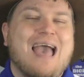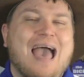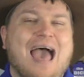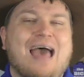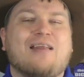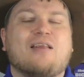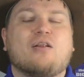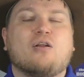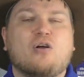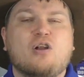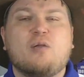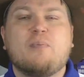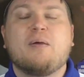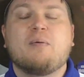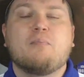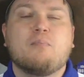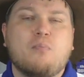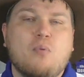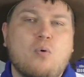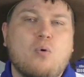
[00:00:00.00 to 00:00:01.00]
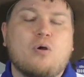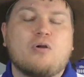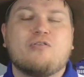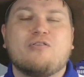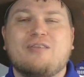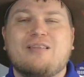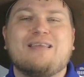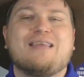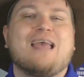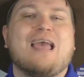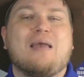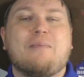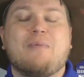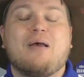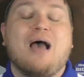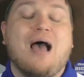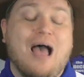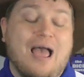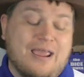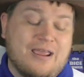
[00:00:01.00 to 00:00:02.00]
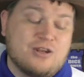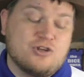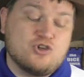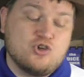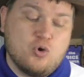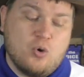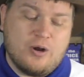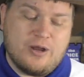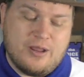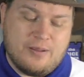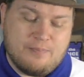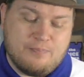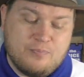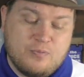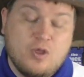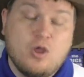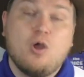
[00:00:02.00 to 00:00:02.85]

Added a little bit more to the game. I enjoyed it.